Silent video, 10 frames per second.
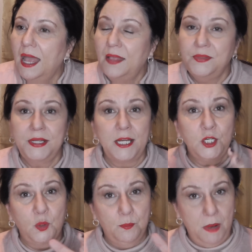And then I
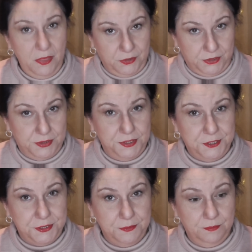know
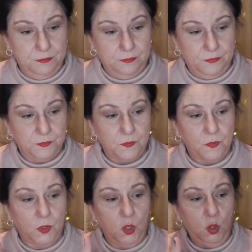mothers
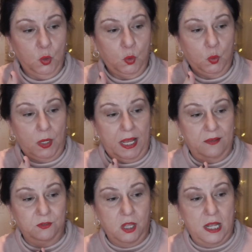who
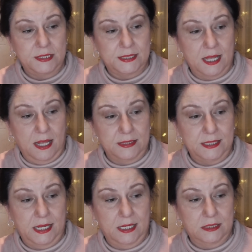have lost
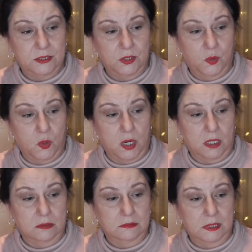contact
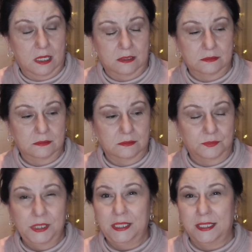or are
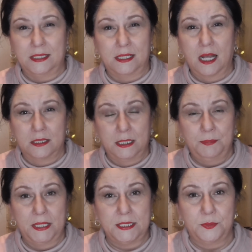really in an ugly
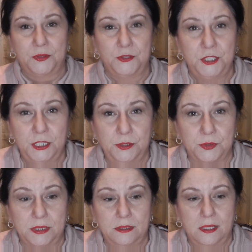place with their
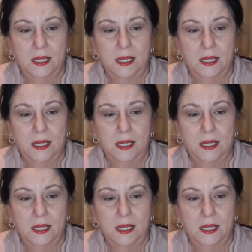children.